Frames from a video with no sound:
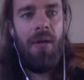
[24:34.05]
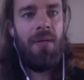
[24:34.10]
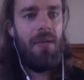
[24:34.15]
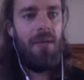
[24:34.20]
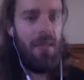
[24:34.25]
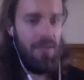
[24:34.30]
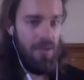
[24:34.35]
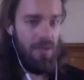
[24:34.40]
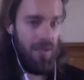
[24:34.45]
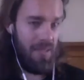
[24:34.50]
And
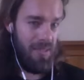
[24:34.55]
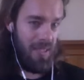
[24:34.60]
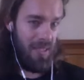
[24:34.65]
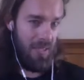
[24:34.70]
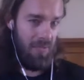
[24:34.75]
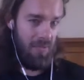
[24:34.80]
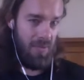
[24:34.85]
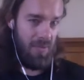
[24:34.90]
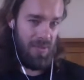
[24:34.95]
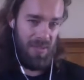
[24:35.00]
so I think
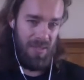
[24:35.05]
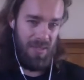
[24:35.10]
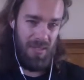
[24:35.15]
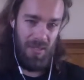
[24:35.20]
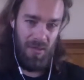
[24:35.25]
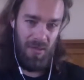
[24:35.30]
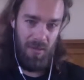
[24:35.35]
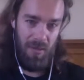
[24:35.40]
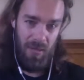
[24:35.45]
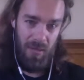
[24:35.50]
we're
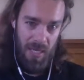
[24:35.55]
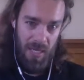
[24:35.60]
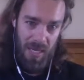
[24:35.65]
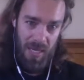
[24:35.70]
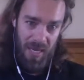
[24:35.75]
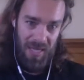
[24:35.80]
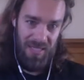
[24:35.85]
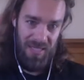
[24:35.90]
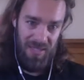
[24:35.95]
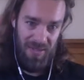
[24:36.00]
still,
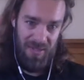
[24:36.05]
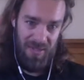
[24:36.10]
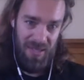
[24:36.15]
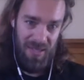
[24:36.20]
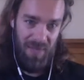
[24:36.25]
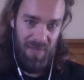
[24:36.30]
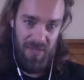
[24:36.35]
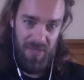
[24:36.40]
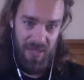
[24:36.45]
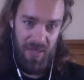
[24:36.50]
until the stuff
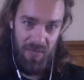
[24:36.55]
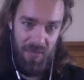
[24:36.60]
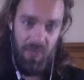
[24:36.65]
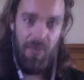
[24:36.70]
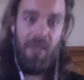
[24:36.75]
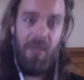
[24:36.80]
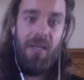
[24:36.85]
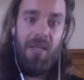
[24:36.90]
is like really,